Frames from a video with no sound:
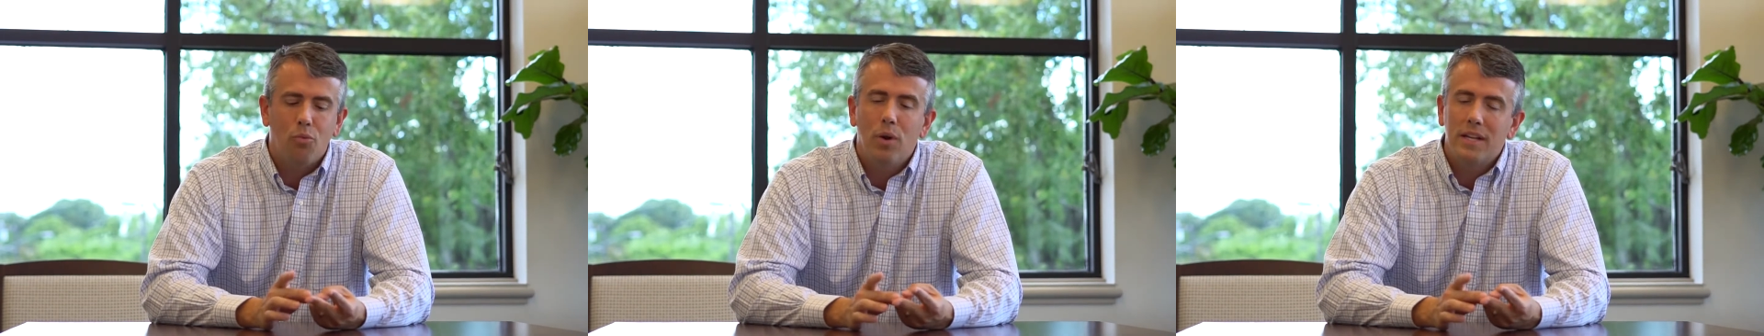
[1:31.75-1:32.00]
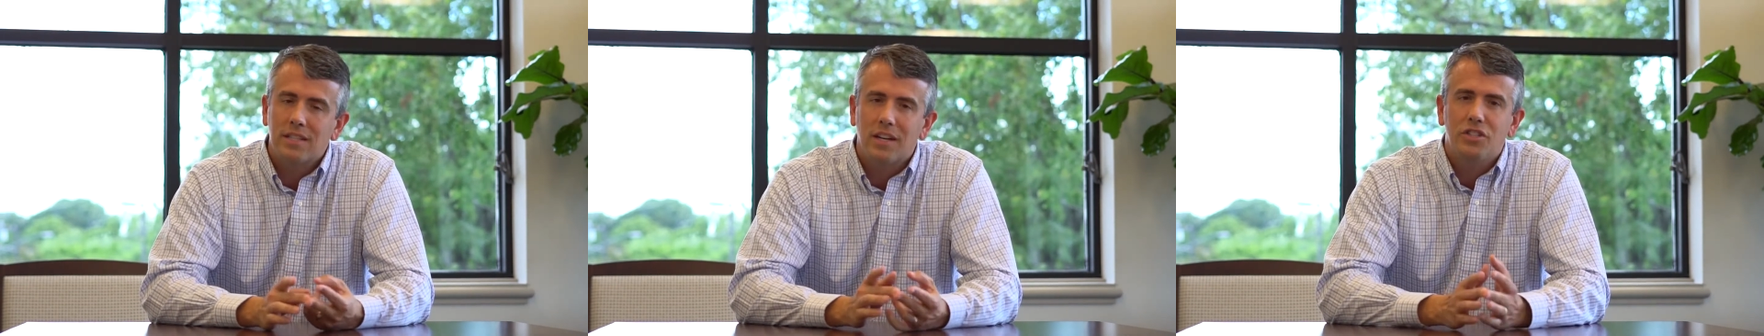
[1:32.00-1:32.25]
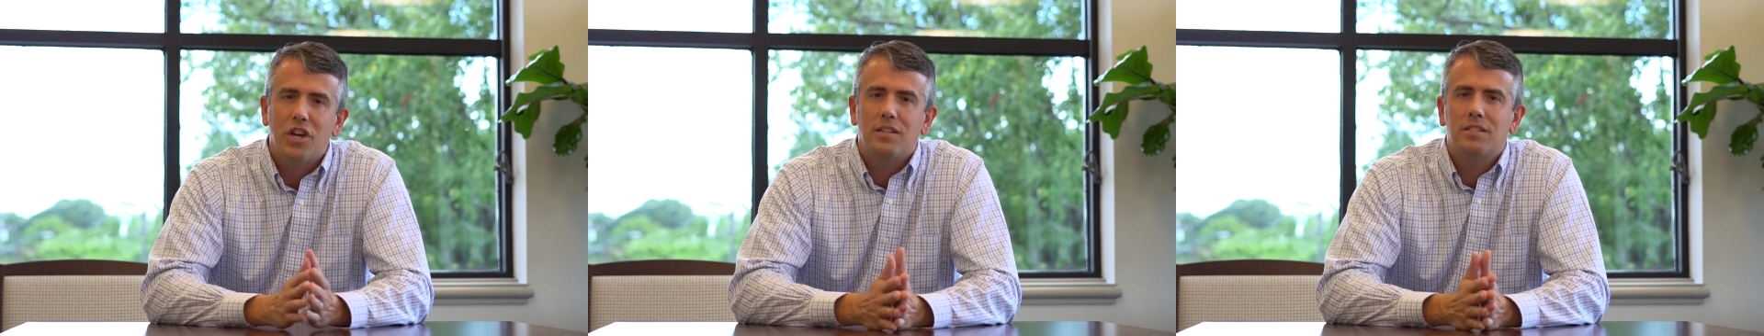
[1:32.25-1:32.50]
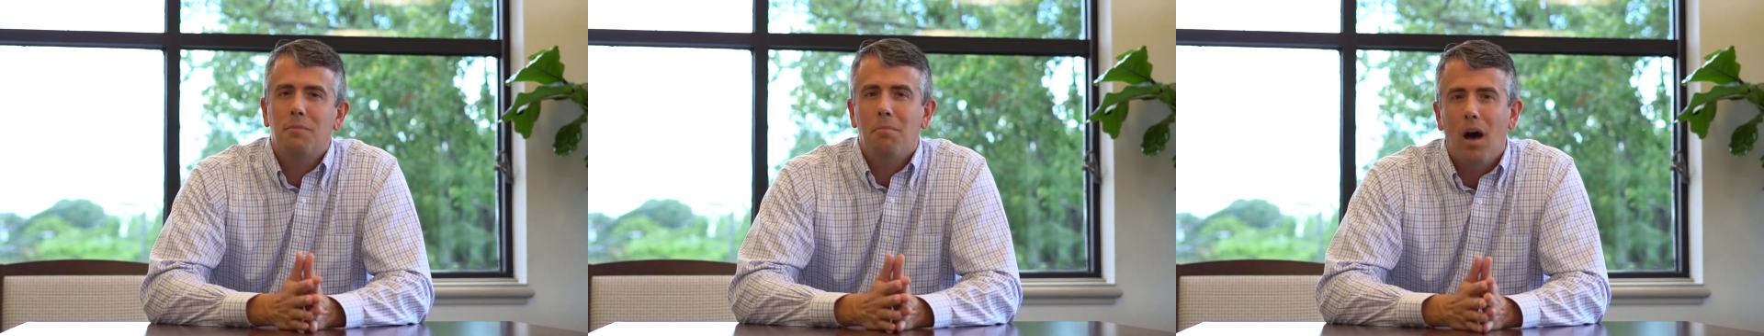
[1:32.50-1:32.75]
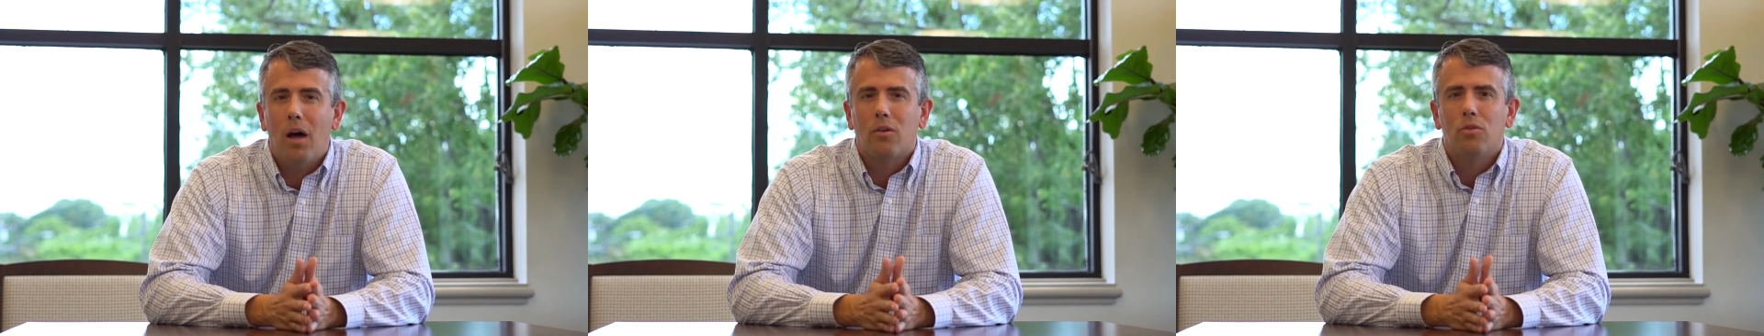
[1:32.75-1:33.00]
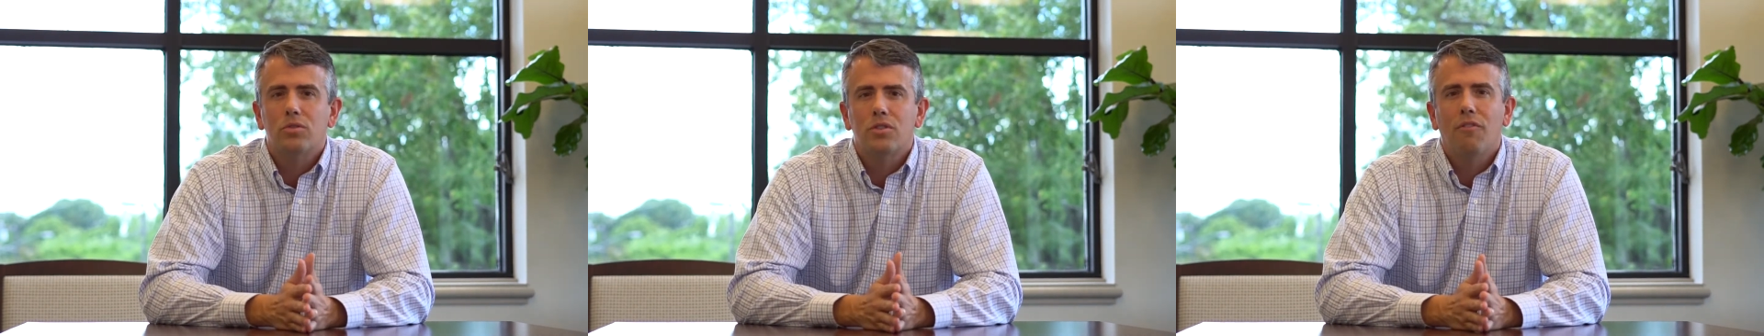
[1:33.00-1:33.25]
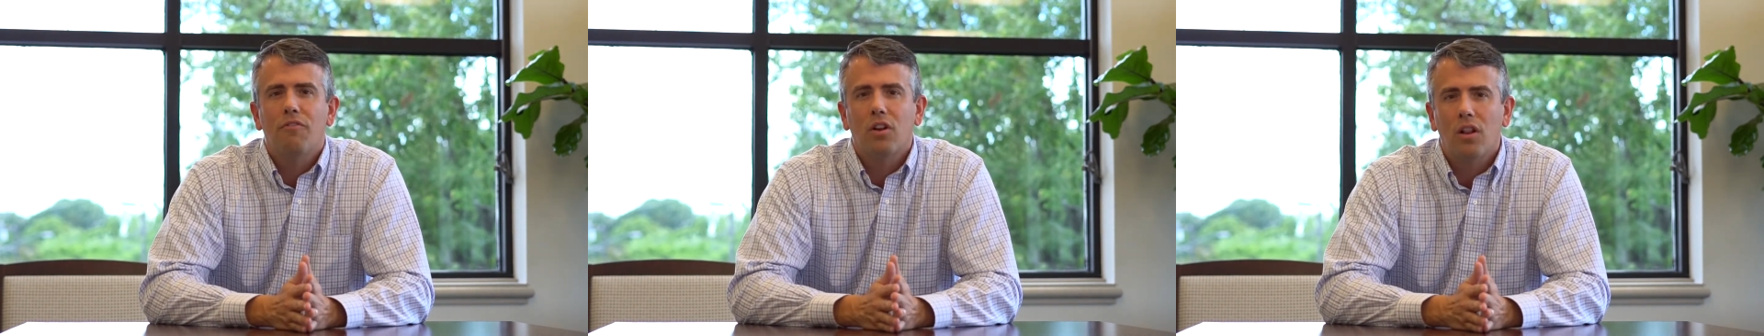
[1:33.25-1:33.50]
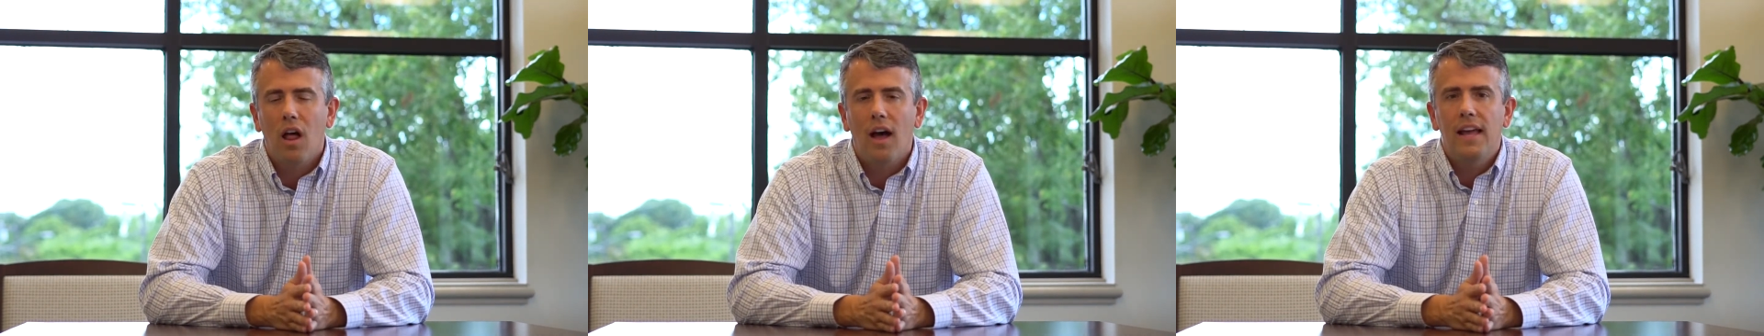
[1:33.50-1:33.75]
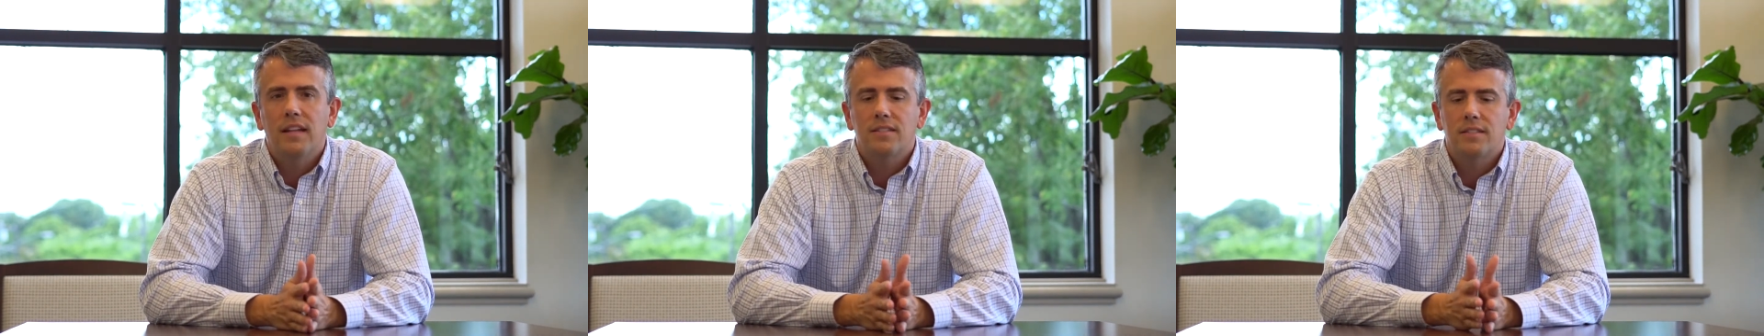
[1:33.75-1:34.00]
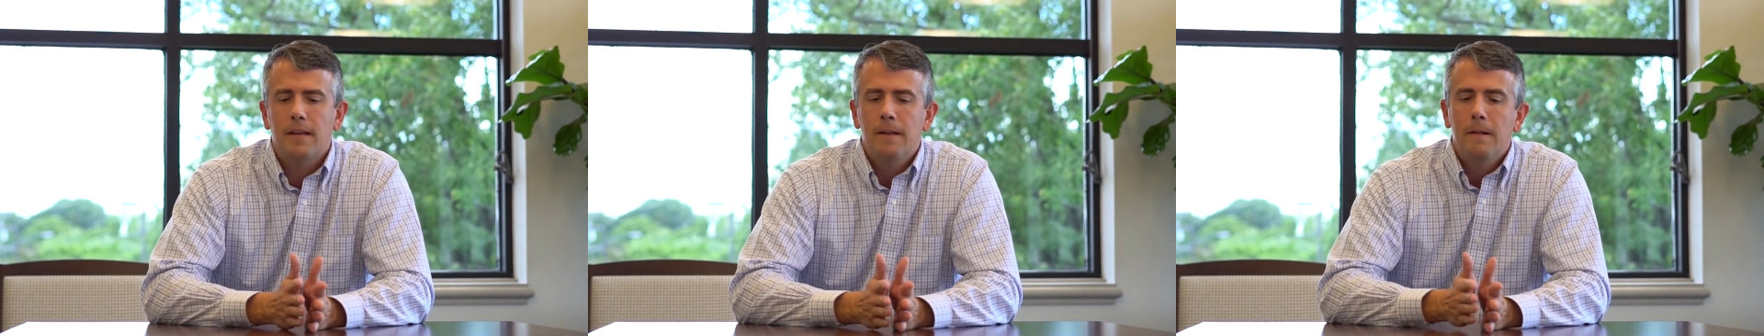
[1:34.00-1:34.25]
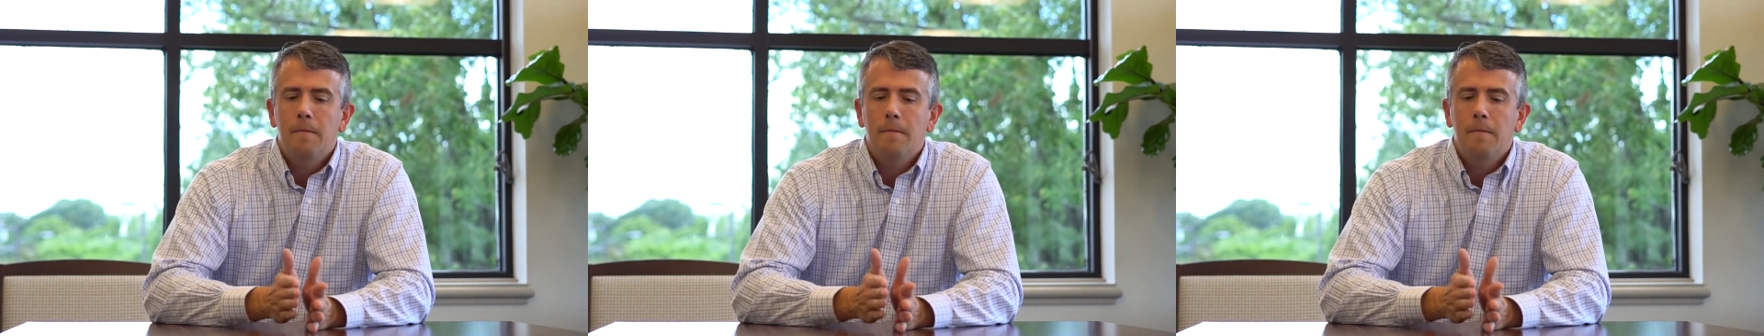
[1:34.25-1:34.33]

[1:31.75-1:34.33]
risk-adjusted models for clients,